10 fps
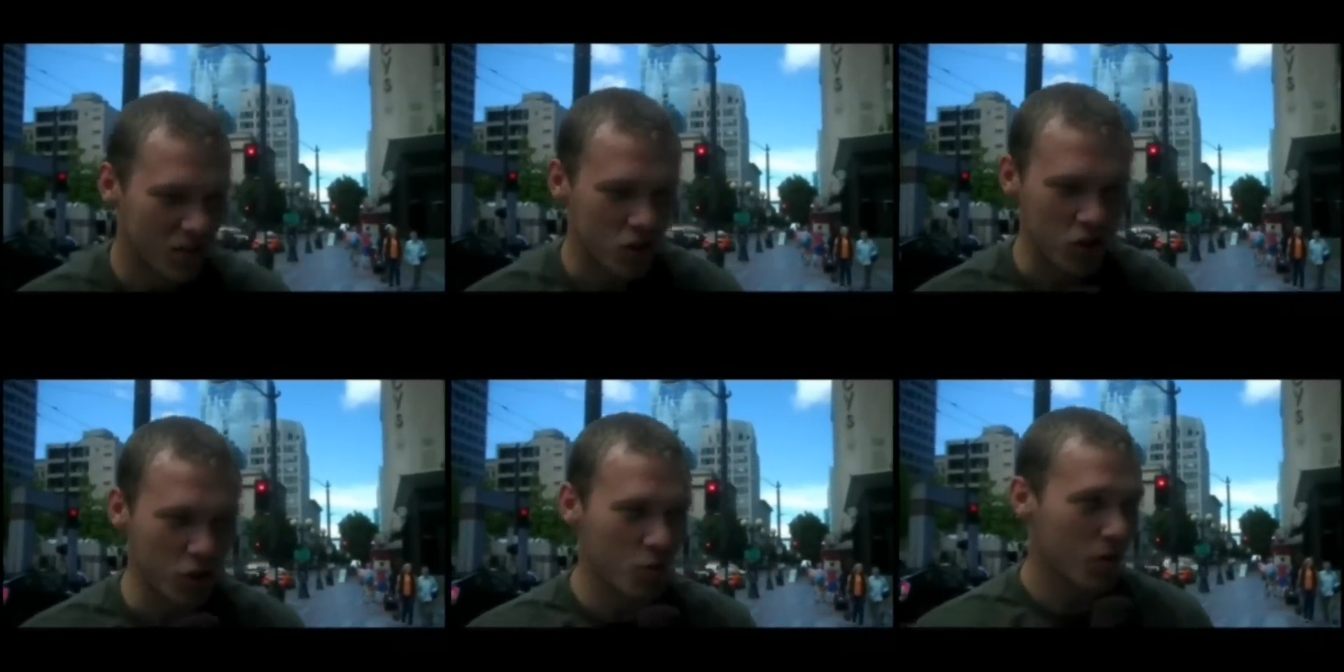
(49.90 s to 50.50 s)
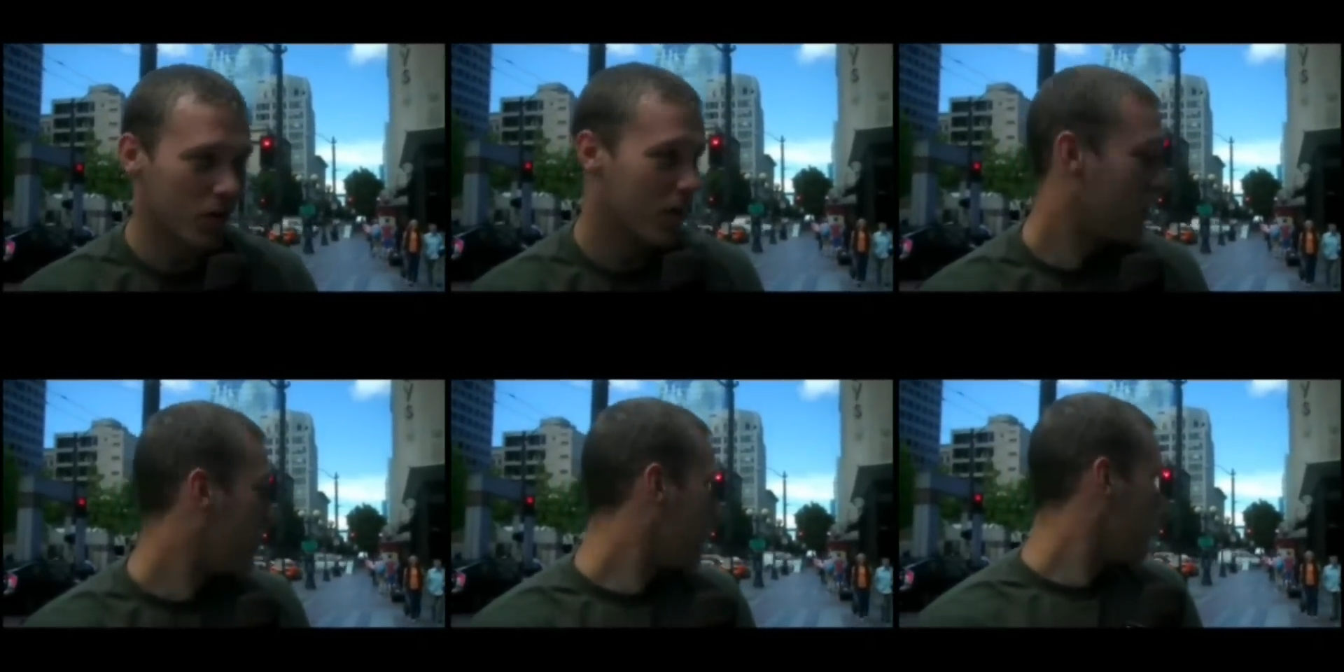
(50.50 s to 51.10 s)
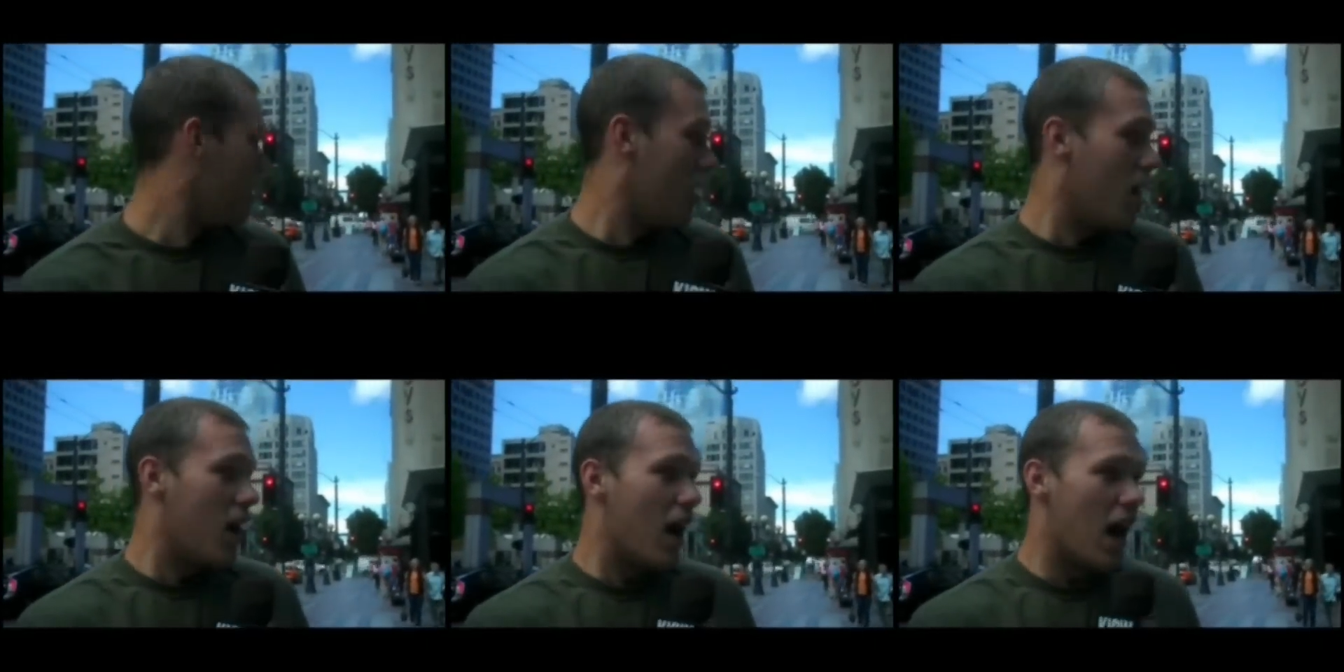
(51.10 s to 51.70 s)
two,
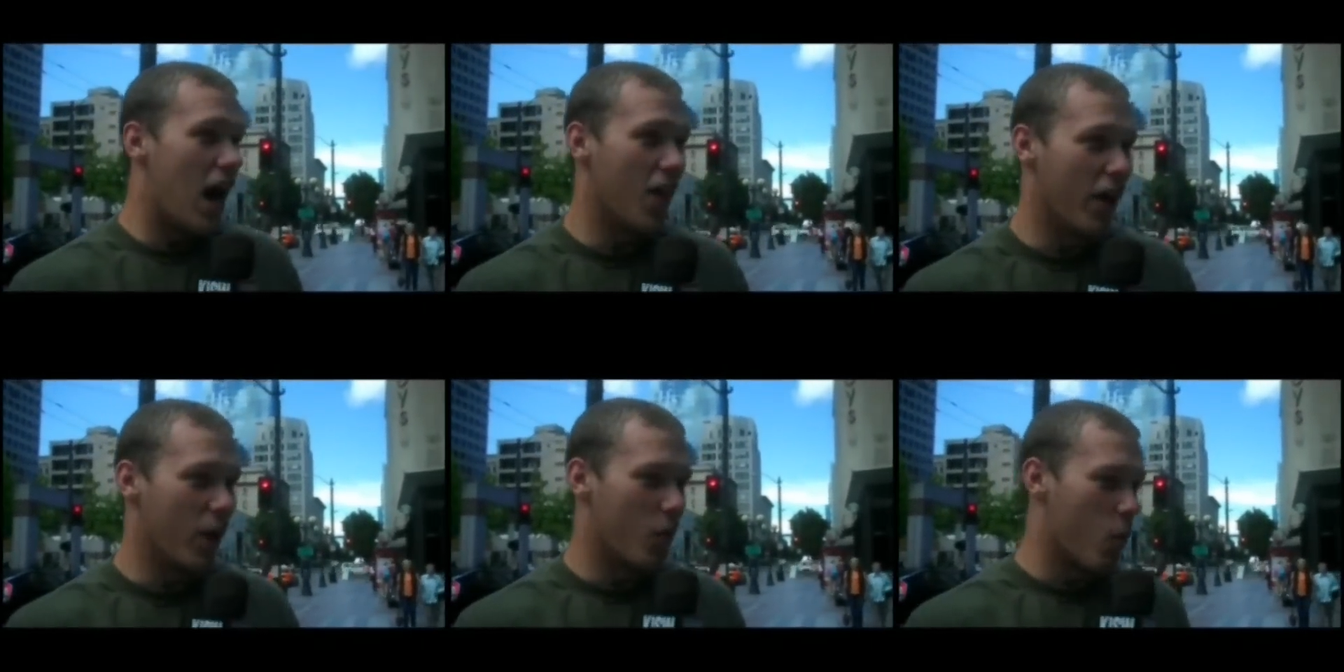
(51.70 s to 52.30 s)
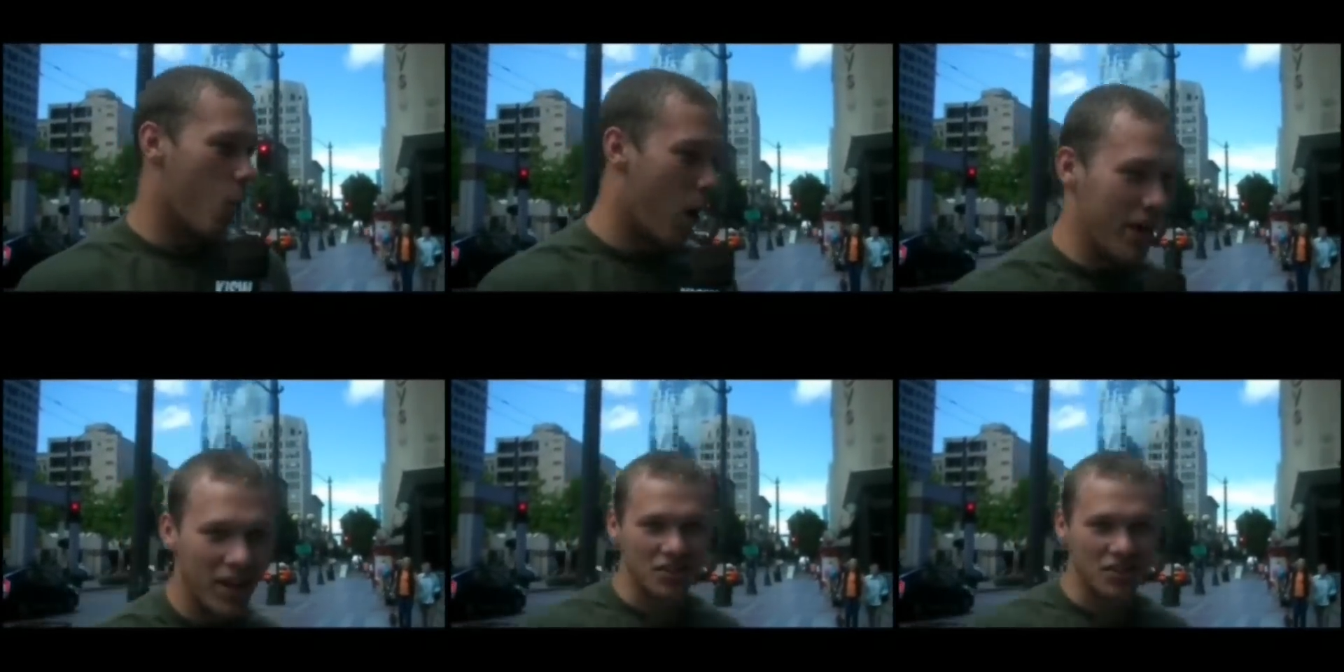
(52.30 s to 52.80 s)
and then one. Let's